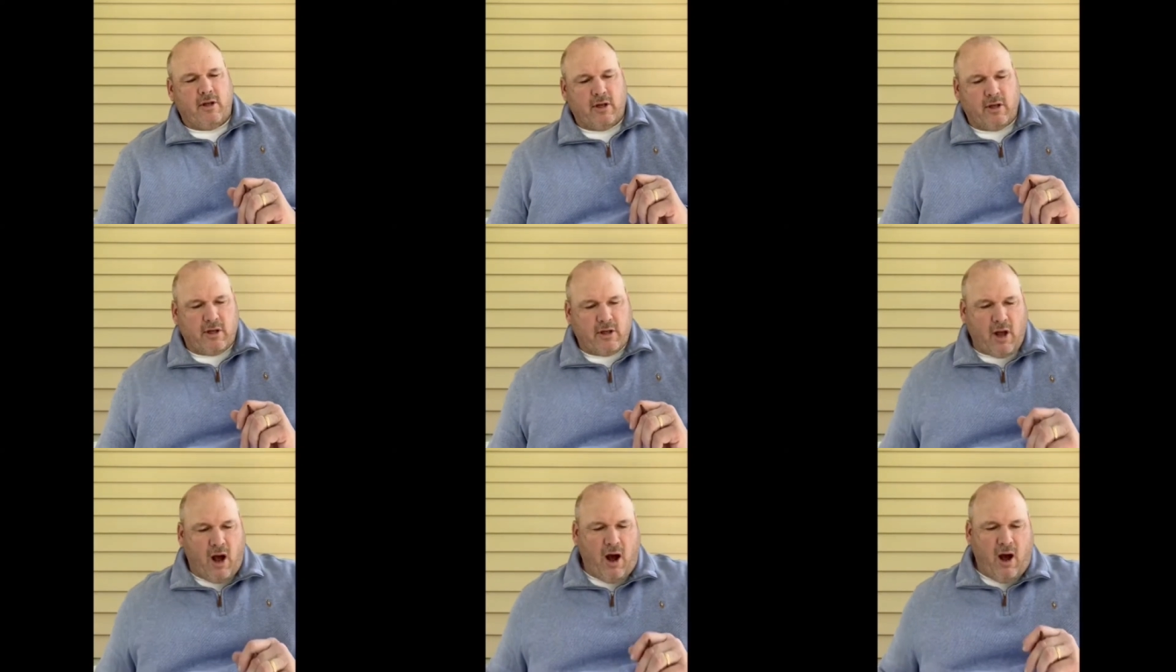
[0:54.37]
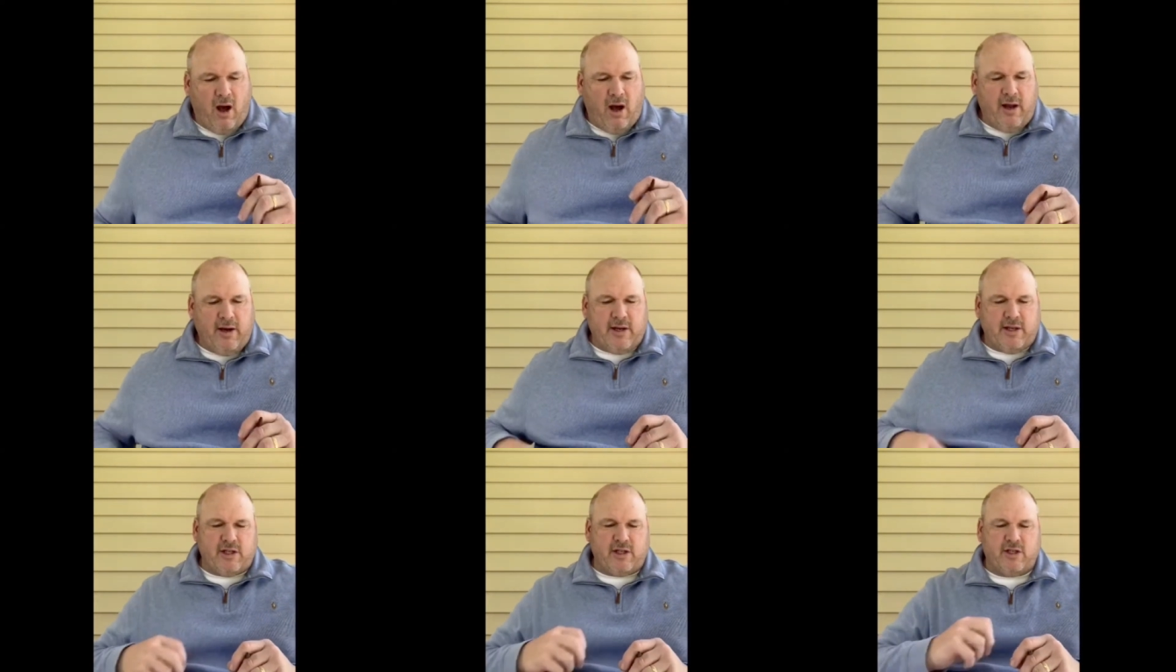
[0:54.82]

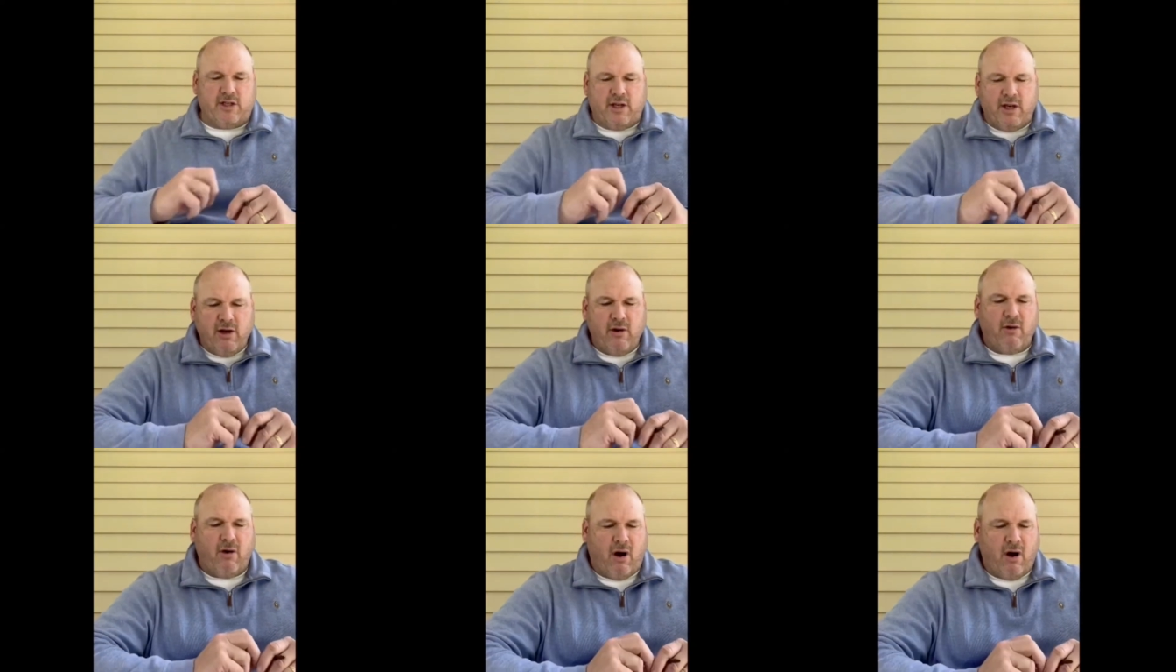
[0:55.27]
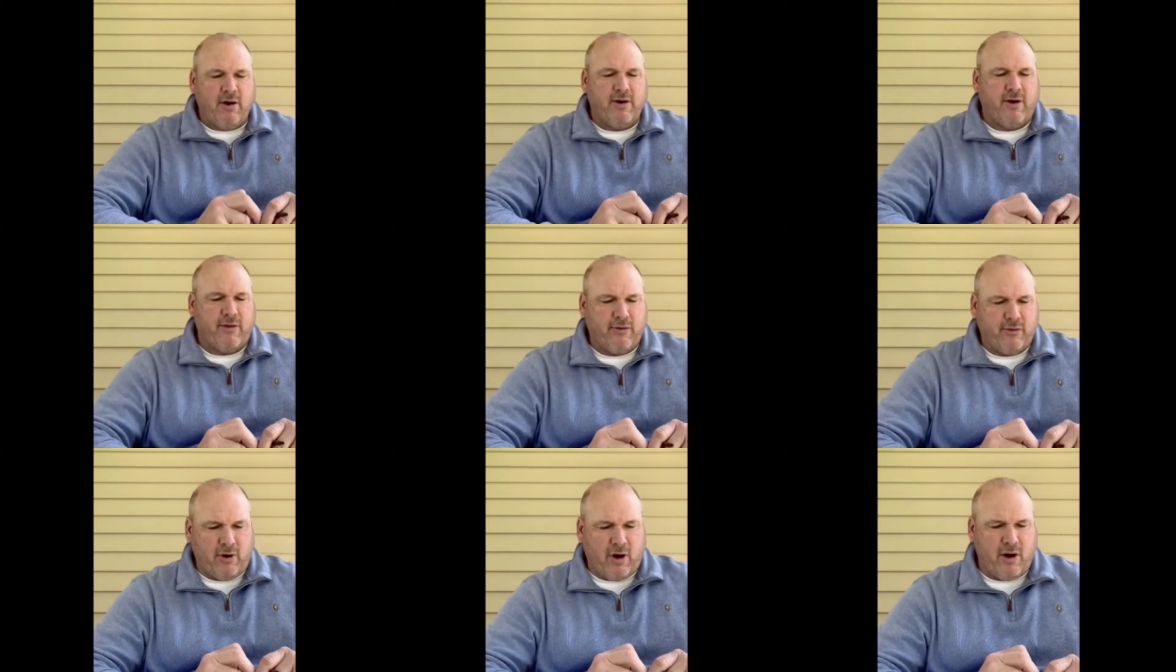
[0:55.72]
God is still on the
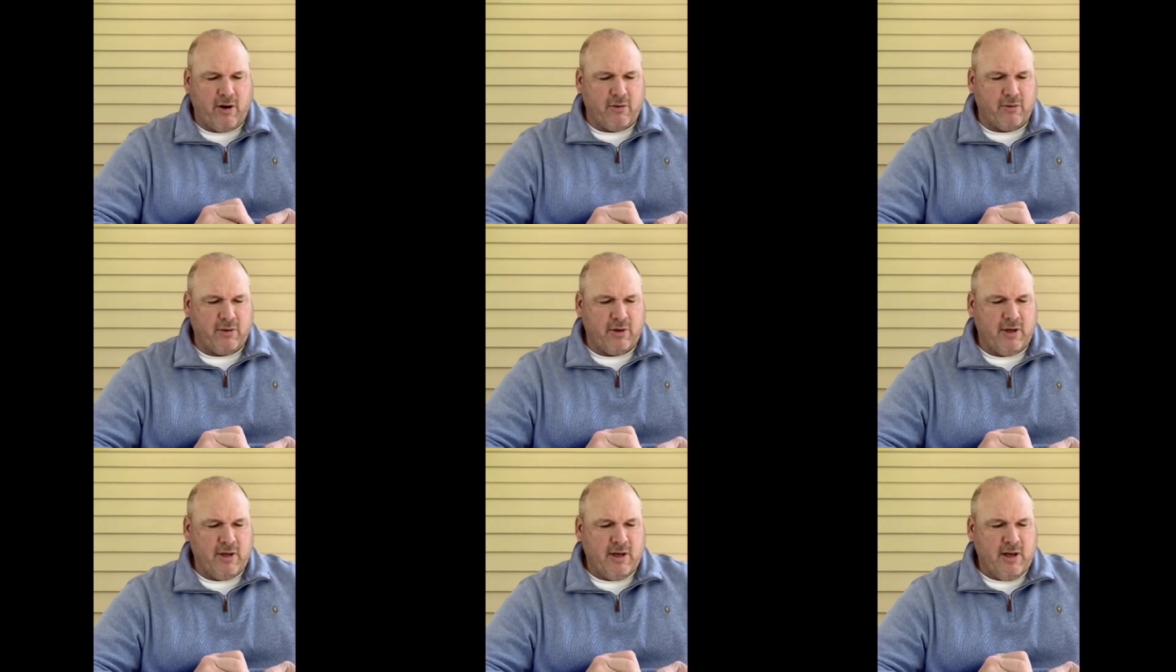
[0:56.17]
throne.